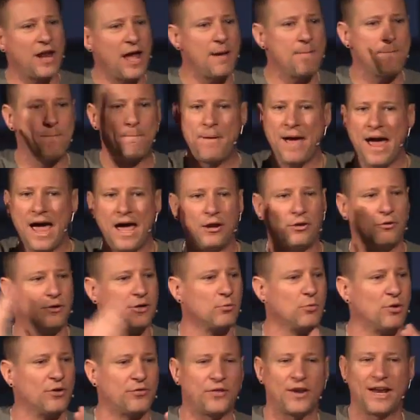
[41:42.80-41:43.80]
I'm
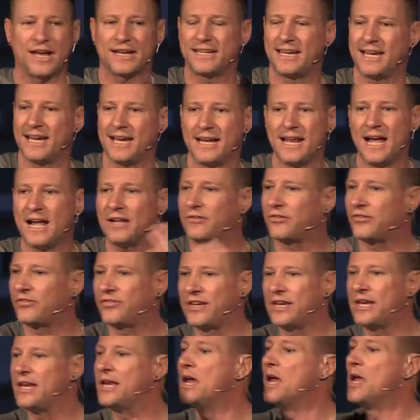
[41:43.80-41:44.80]
battling with, that I cannot
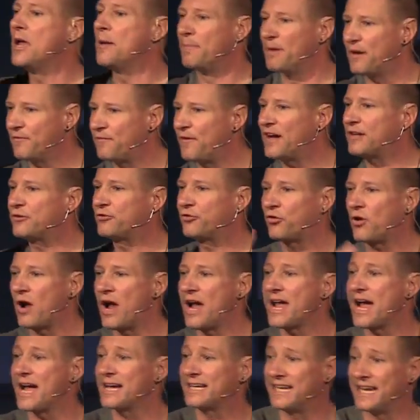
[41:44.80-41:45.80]
see, but if I
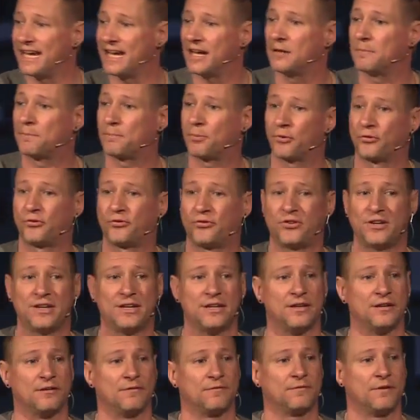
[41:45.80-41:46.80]
try, I can
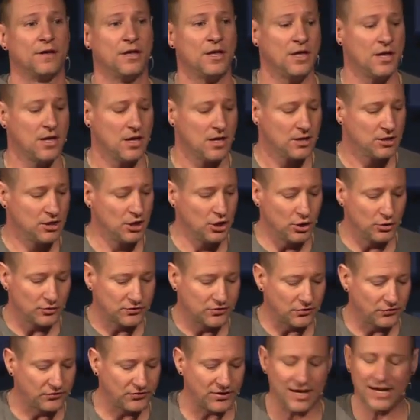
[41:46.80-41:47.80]
perceive? You know,
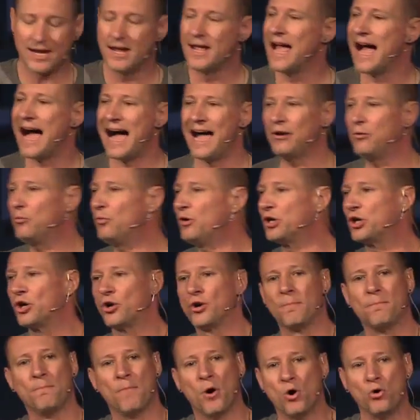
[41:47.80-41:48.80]
to say, I don't want to go
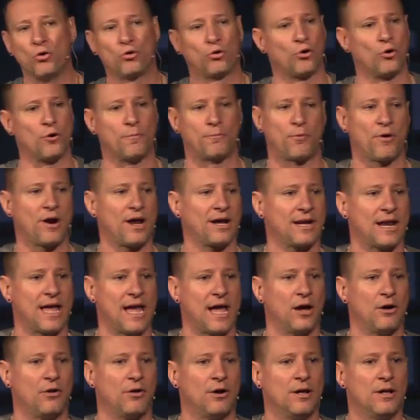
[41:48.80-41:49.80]
to Mo group right
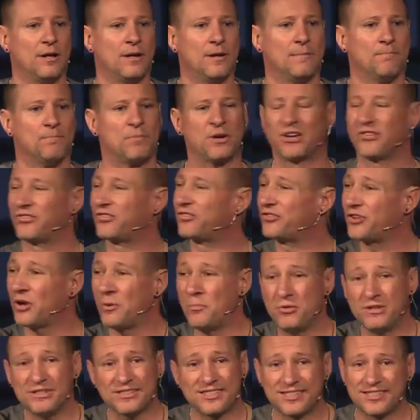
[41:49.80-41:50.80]
now because
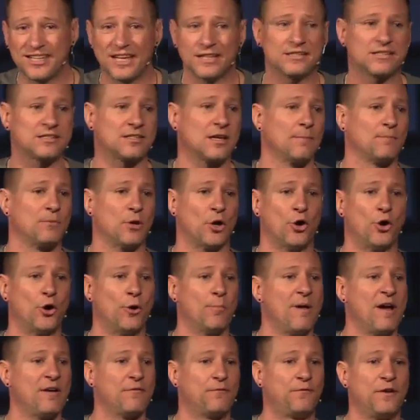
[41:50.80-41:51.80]
someone said something that hurt
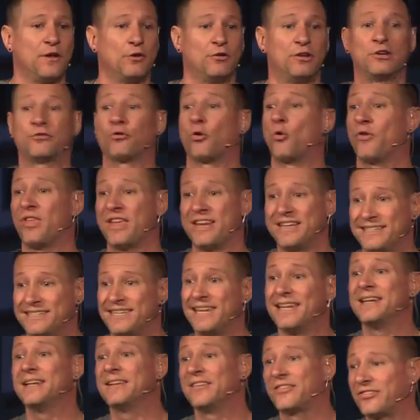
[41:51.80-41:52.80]
my feelings, or they
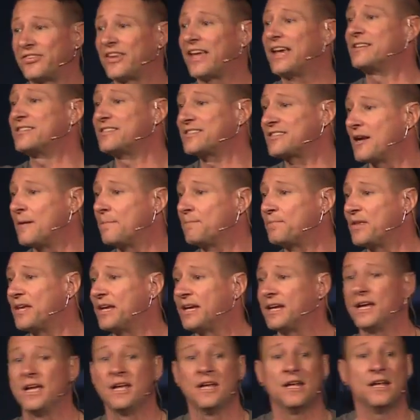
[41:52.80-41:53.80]
didn't say something